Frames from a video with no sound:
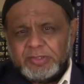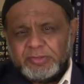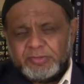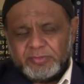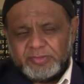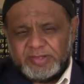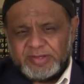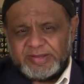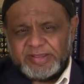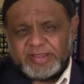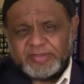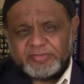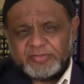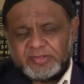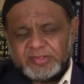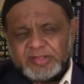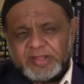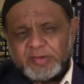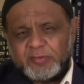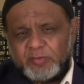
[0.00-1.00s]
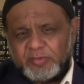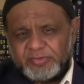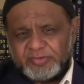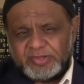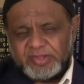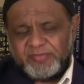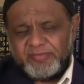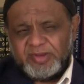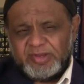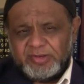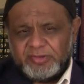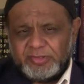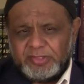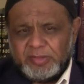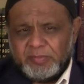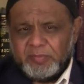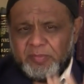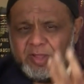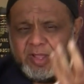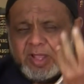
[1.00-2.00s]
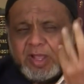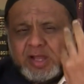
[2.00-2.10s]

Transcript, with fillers: to the task that was given to them.